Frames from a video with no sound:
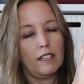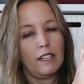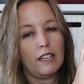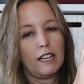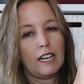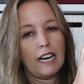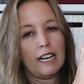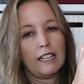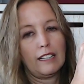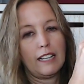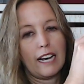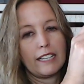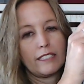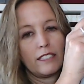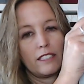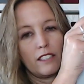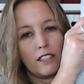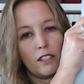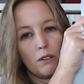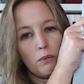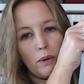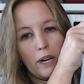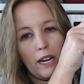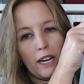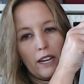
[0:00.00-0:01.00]
I liked
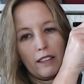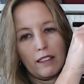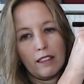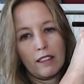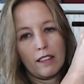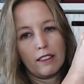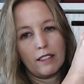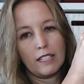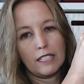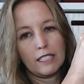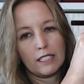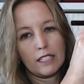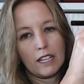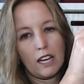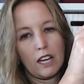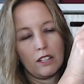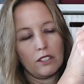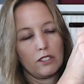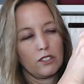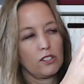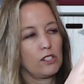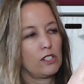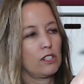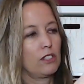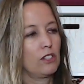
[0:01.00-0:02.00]
the way that these
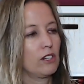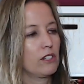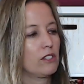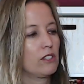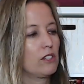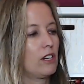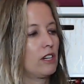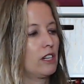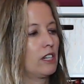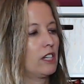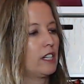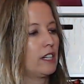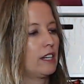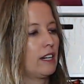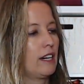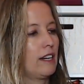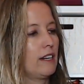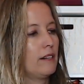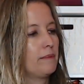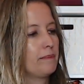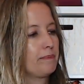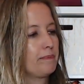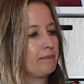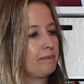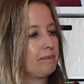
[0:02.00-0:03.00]
colors looked on
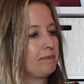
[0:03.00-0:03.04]
gray,